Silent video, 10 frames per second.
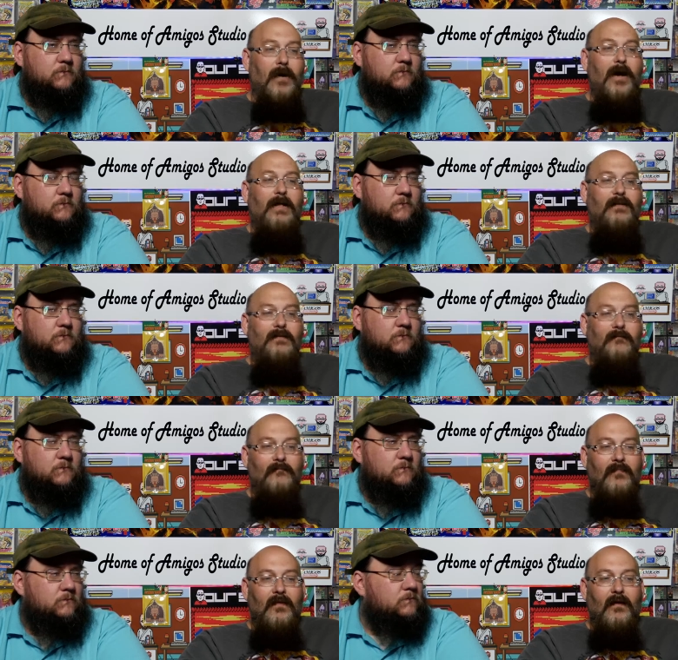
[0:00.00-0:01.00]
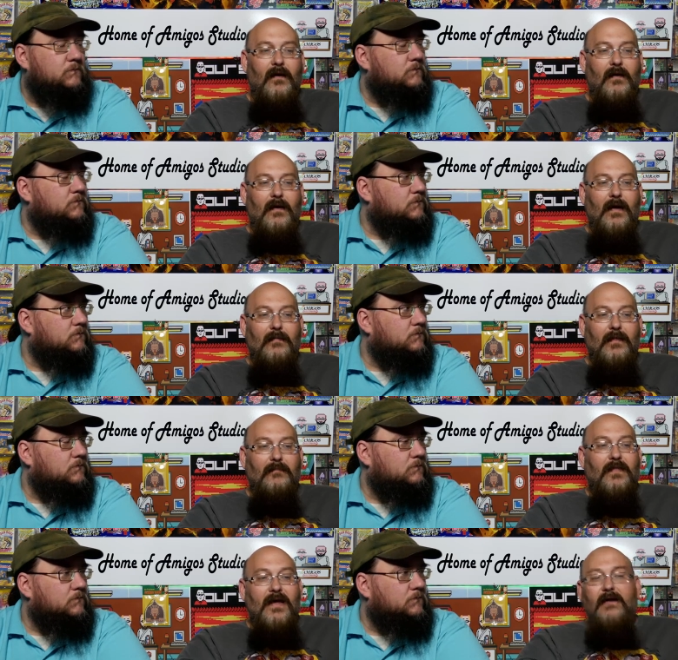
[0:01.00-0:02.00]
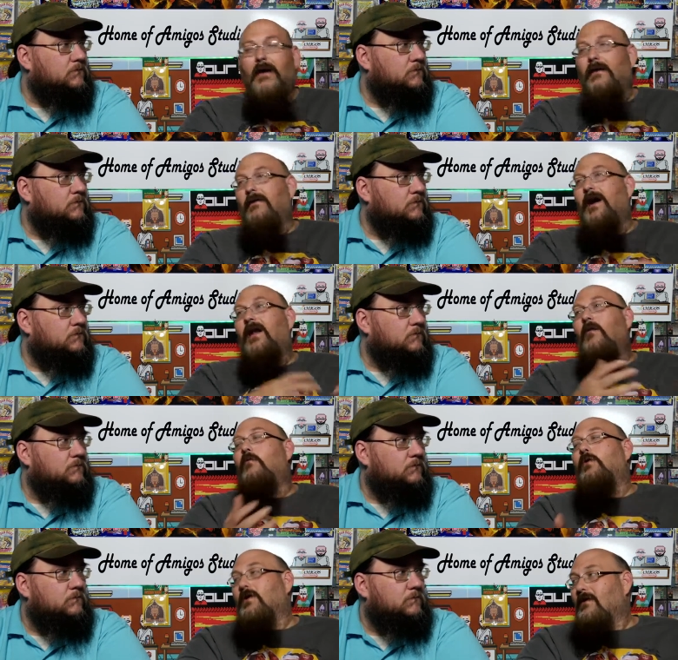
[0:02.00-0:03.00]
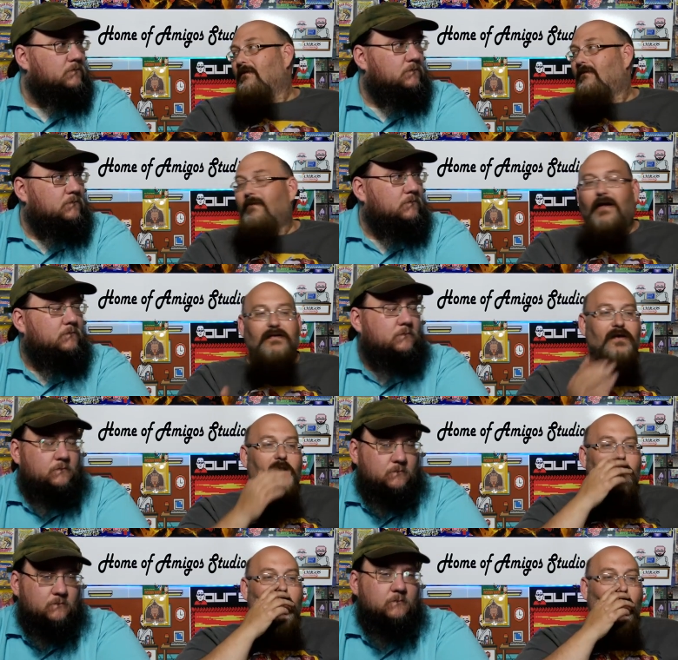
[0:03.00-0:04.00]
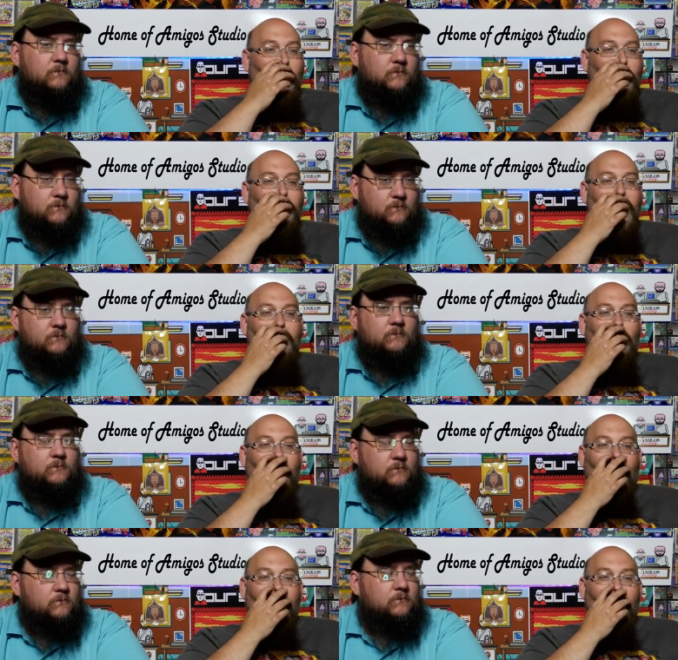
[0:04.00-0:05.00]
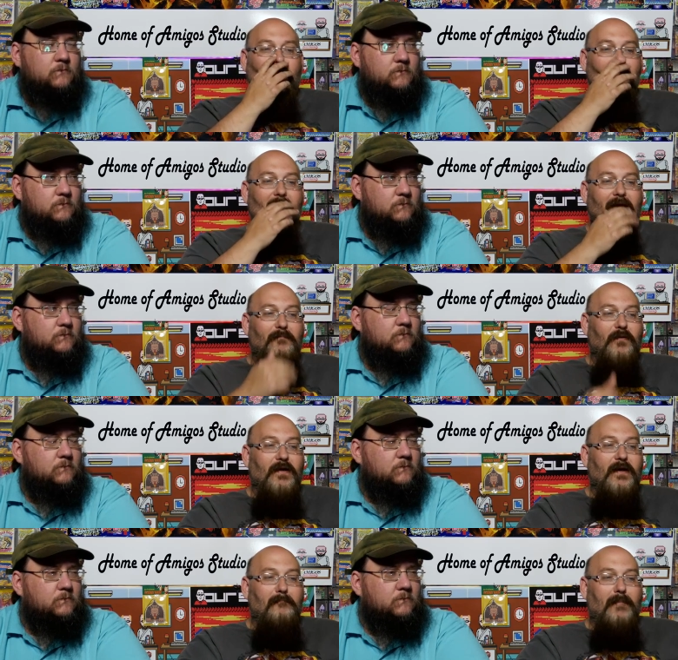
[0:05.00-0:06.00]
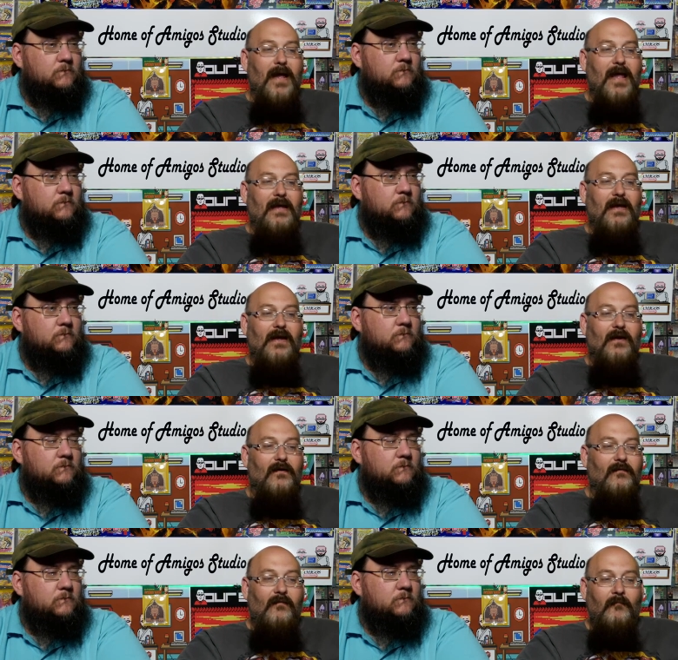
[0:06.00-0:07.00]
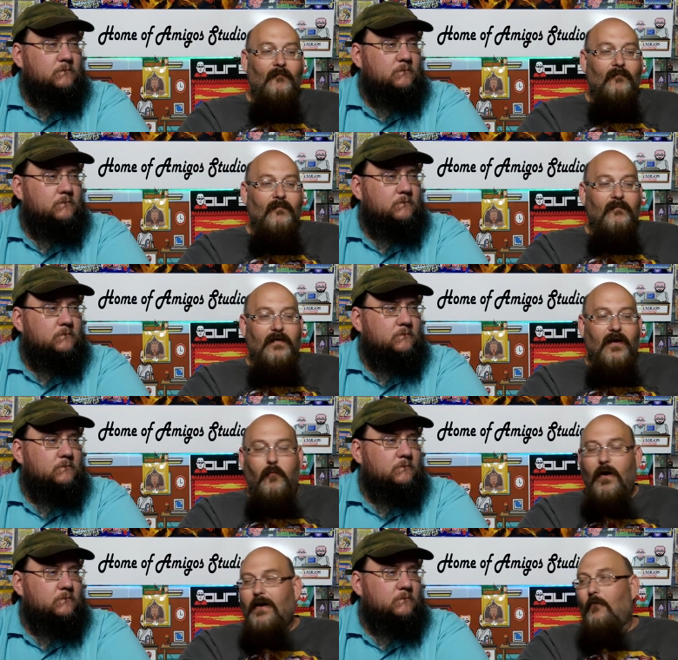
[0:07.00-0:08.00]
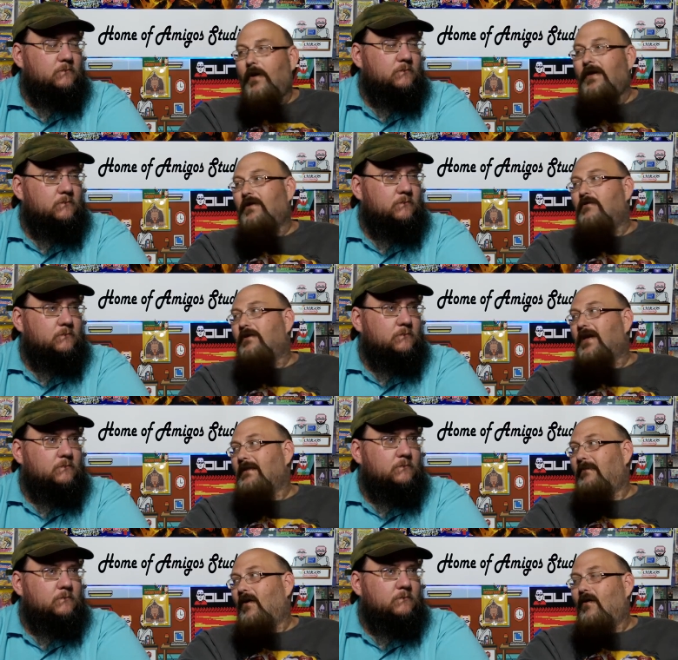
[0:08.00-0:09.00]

Speaker 1: But the thing got older, and so other people were like, you know, they're making pretty good bank here. You know, what can we do to get in the